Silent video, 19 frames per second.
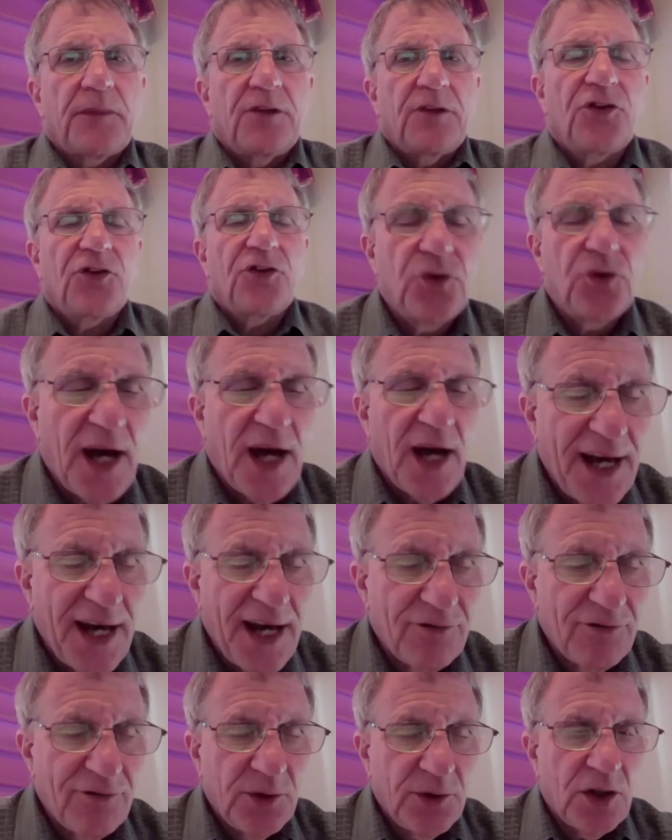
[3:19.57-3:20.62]
since you
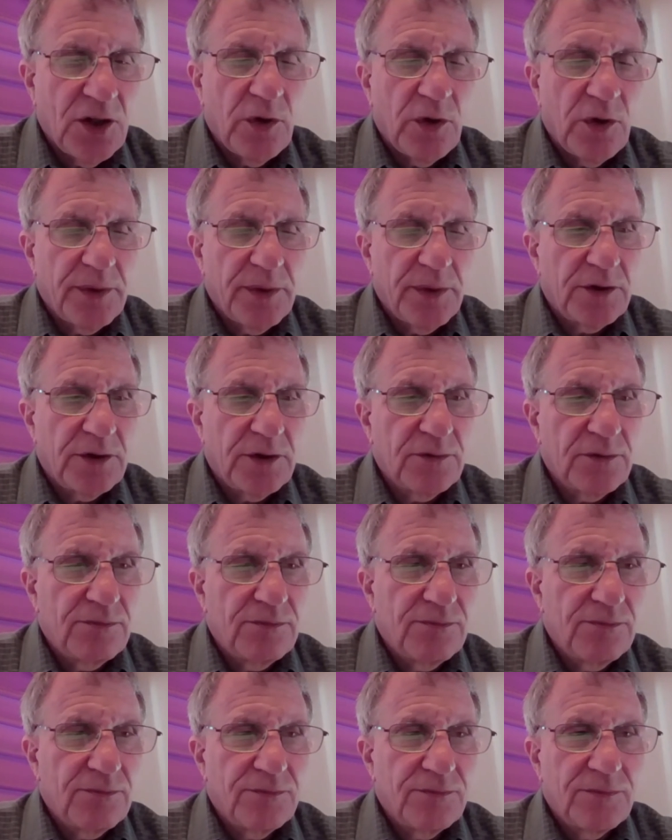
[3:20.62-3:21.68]
have, we've been,
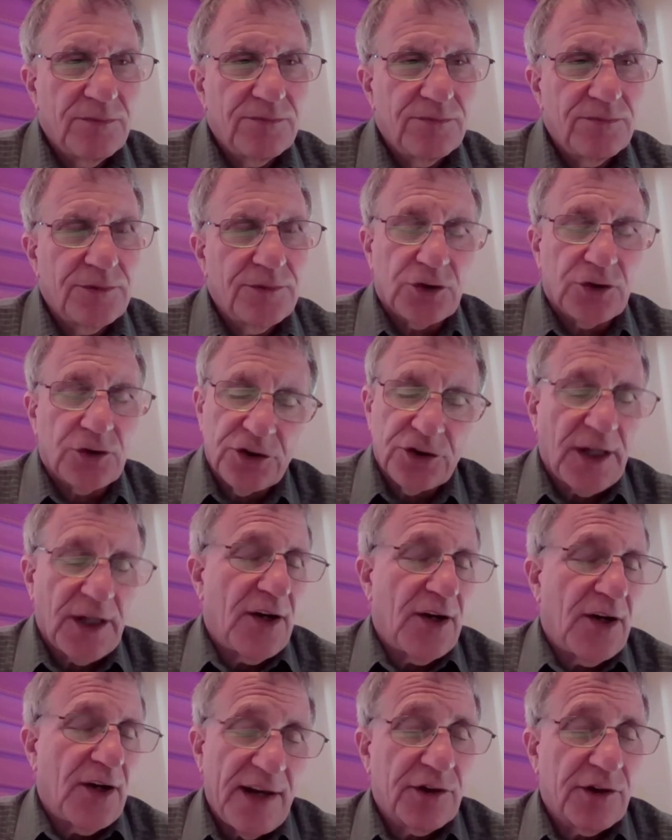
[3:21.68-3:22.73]
I
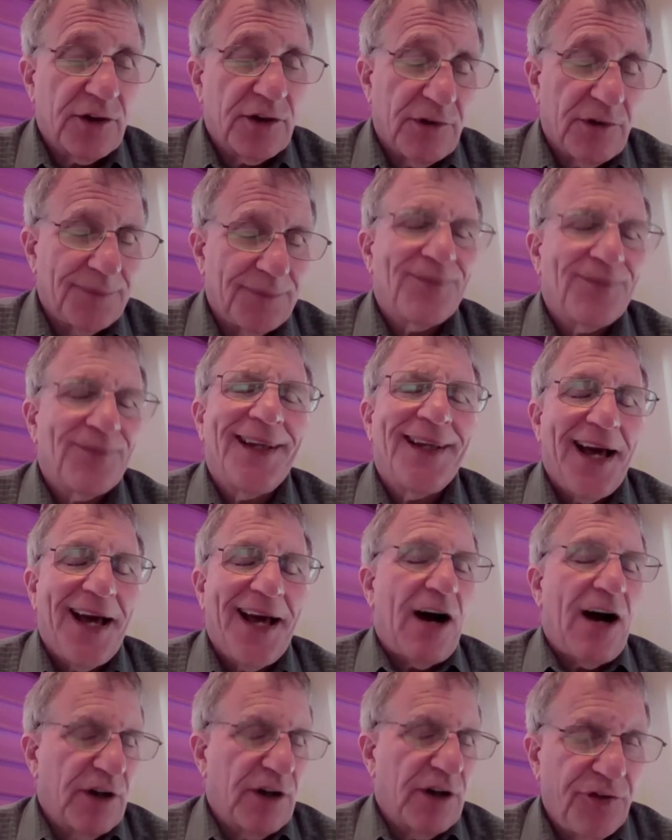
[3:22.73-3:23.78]
don't have to,
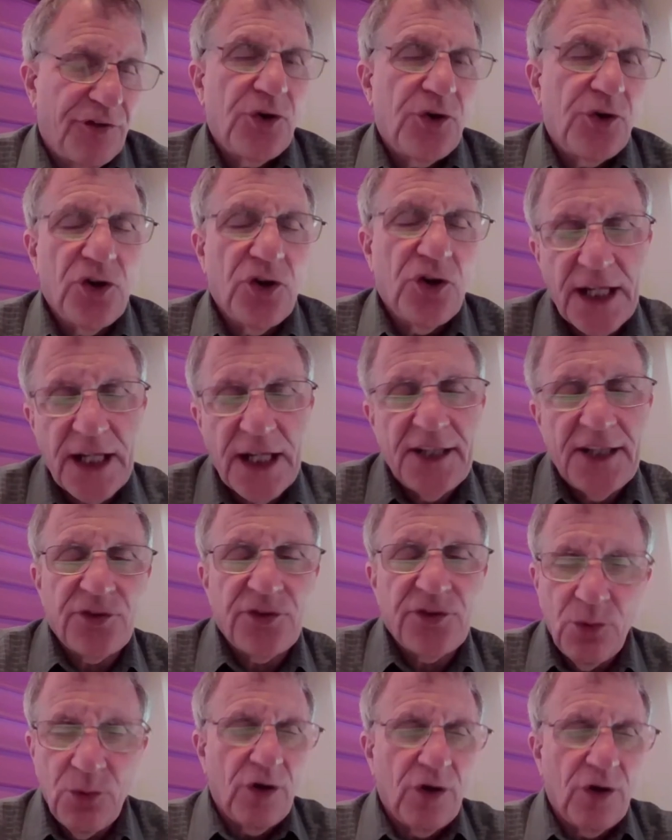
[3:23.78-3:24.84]
I'll review your case
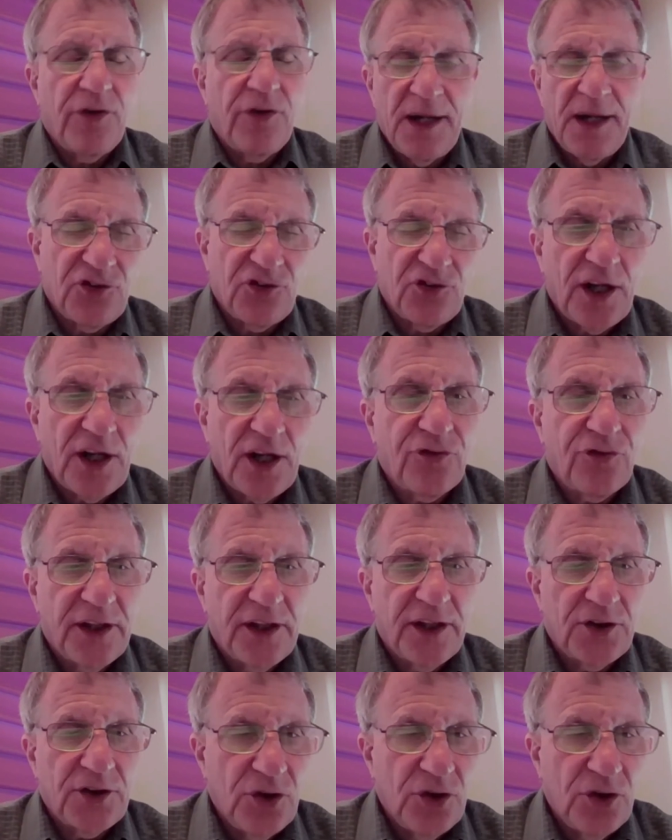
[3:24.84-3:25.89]
more for myself
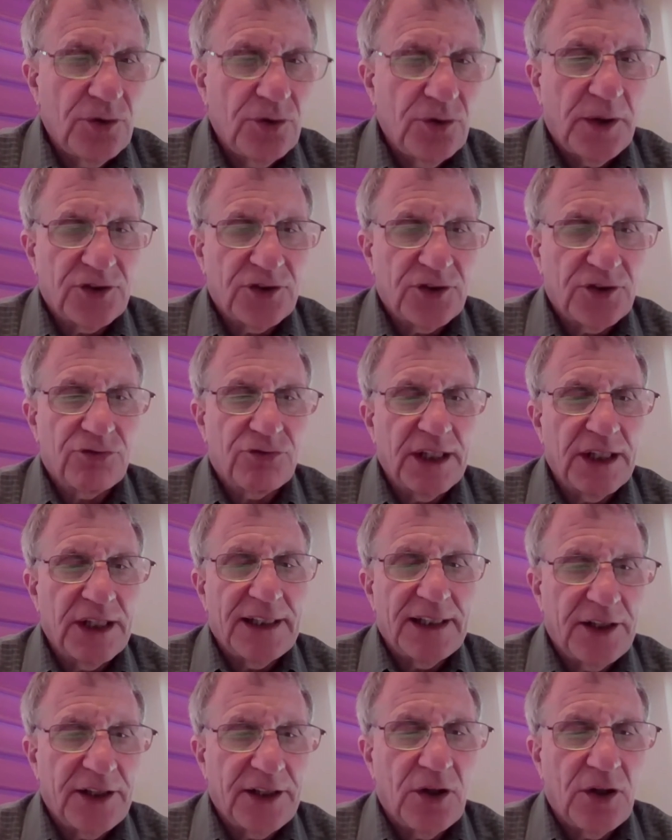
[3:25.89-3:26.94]
than you. It's really,
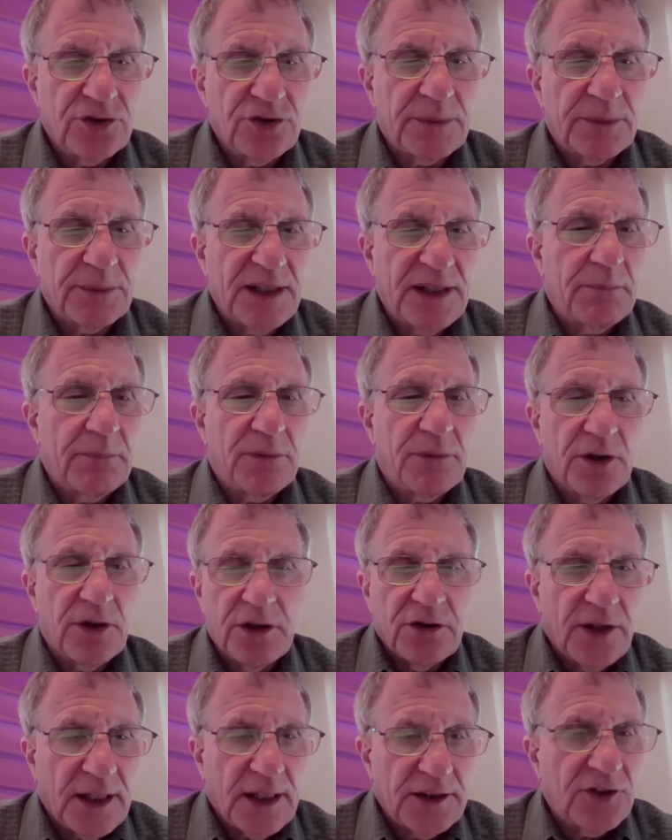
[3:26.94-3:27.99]
September,
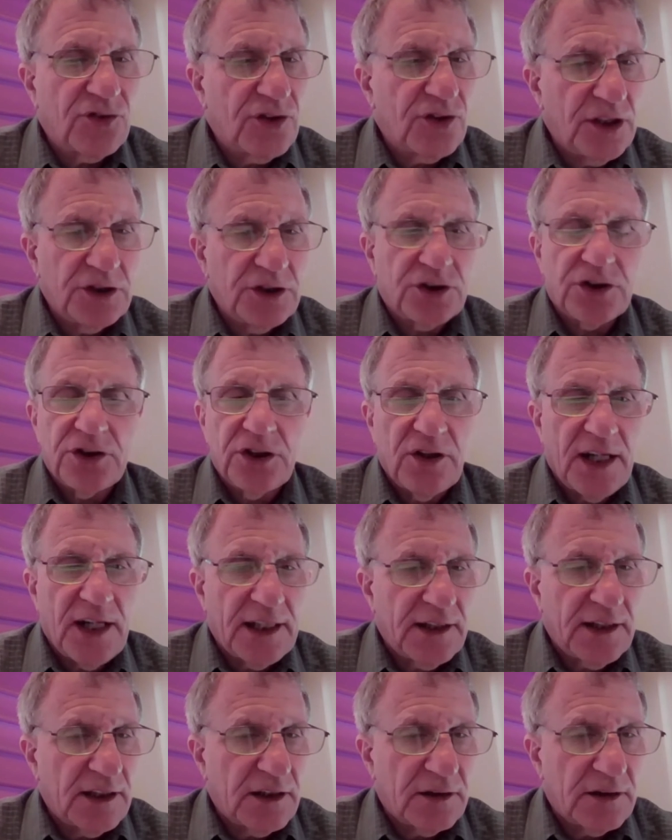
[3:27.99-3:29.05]
you had the seizure, you
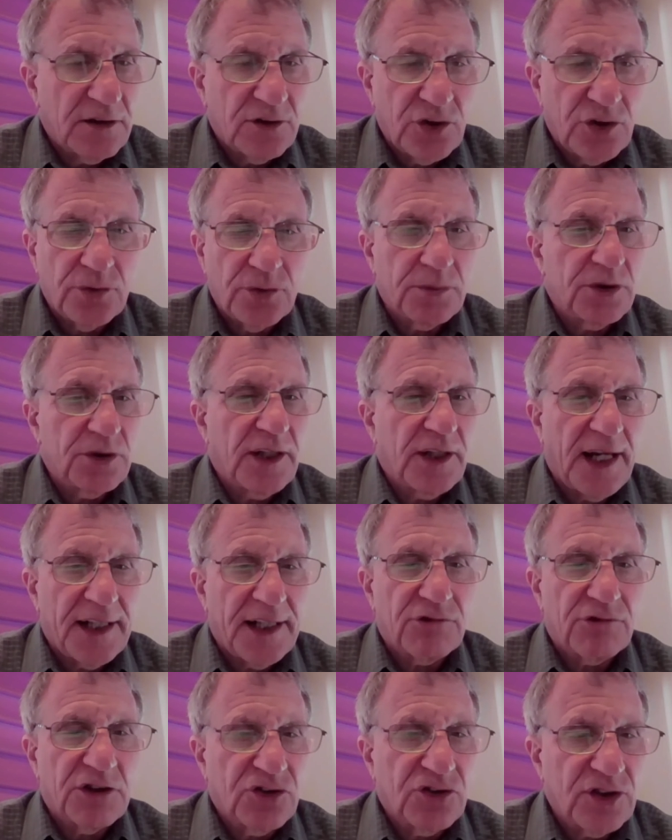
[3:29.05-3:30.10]
had the tumor, you had
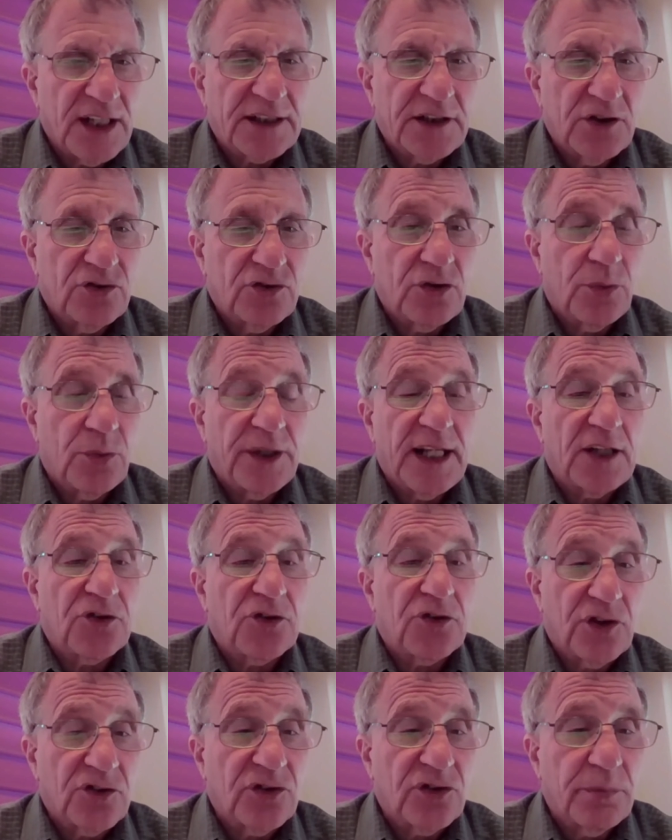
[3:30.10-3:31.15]
it resected, so we're
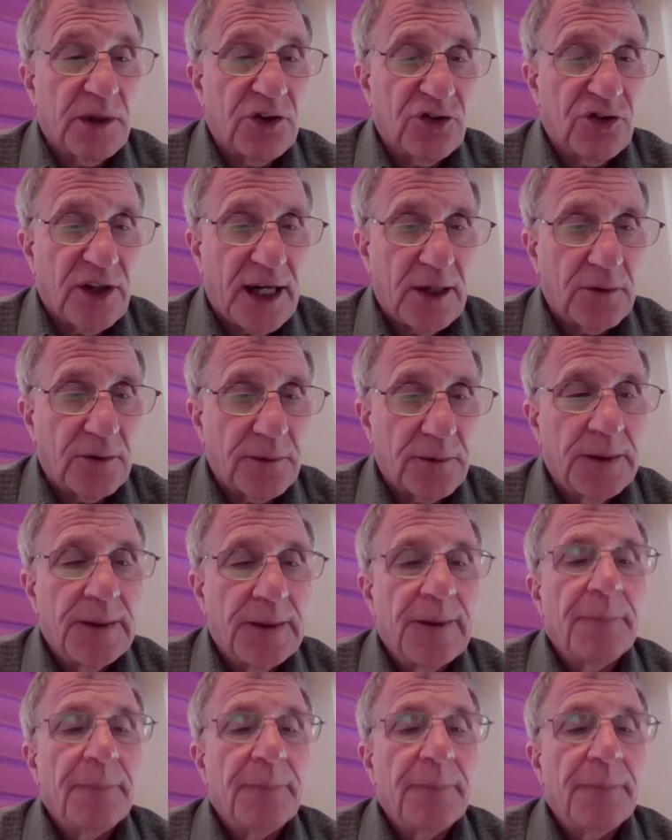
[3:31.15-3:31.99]
now 6 months out.